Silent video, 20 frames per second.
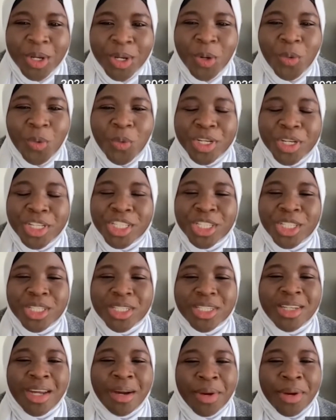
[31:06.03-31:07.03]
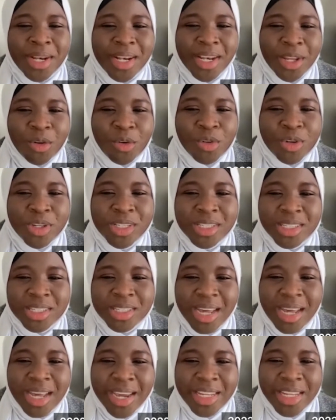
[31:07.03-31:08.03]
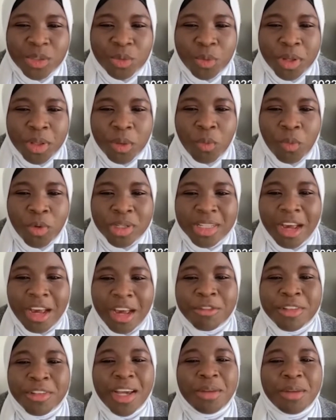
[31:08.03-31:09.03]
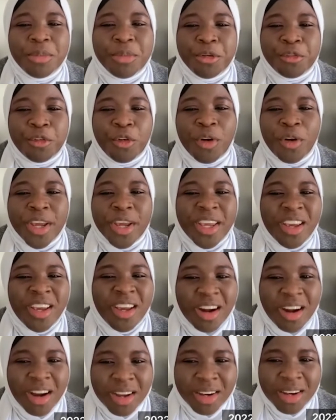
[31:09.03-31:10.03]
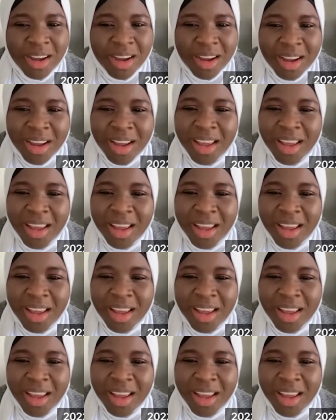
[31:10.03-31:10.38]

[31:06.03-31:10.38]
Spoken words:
which directly coincides with what I've done before in Ghana